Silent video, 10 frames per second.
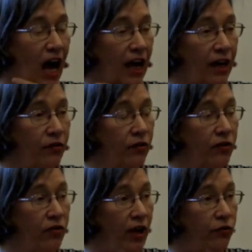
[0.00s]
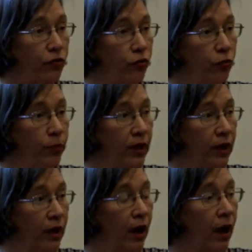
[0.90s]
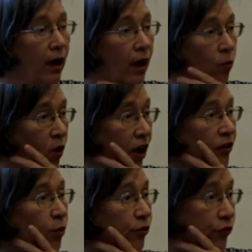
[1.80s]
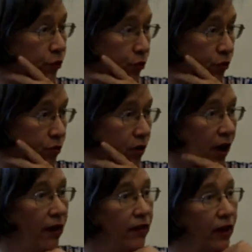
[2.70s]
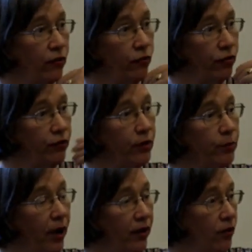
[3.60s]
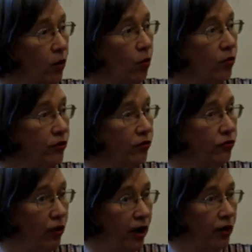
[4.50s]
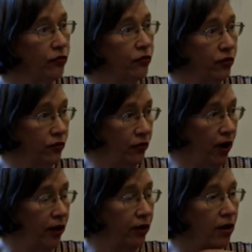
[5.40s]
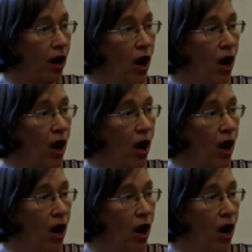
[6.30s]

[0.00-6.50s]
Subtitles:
I suggest you pick 1 or 2 that are driven by the oldest child's desire.